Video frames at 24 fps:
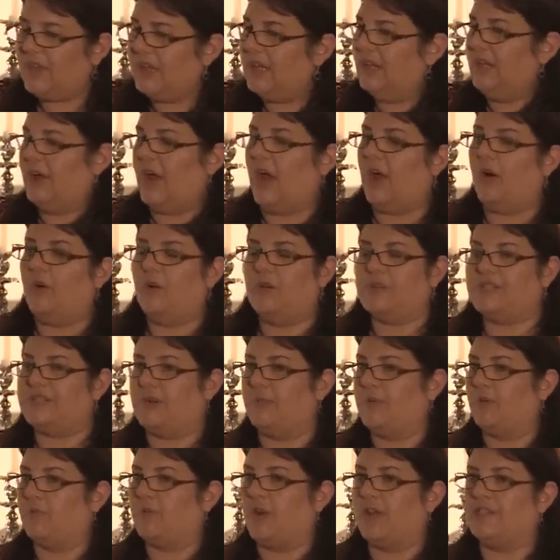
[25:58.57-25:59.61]
you know,
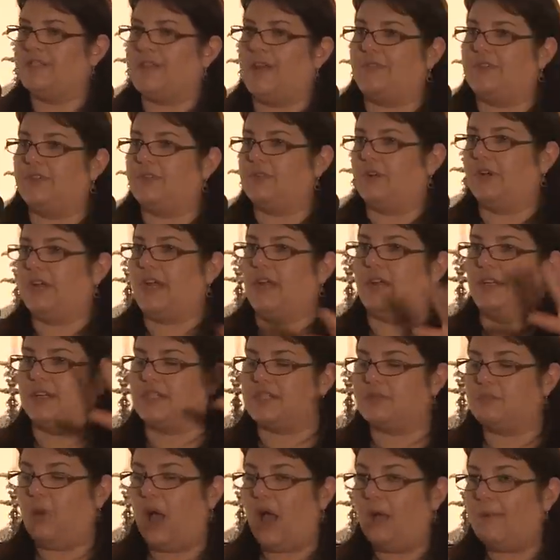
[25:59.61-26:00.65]
someone runs out the door yelling,
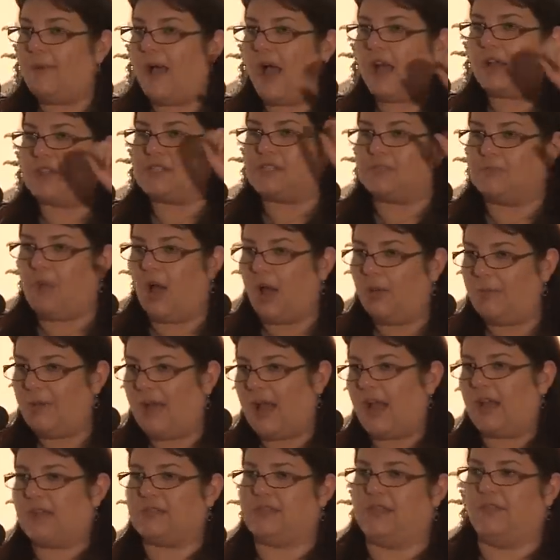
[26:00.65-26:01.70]
smallpox,
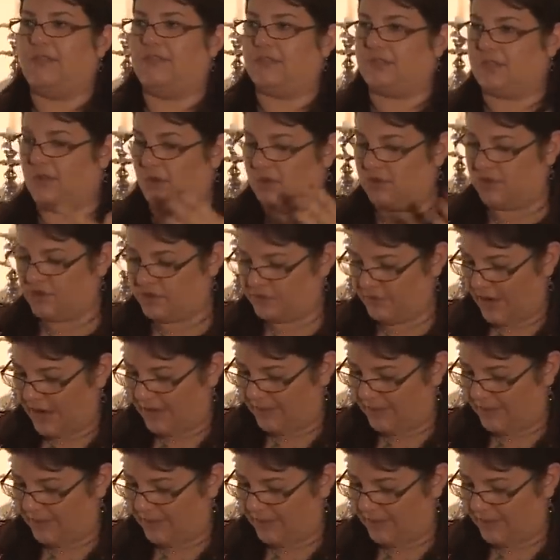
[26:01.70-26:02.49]
smallpox, and the soldiers run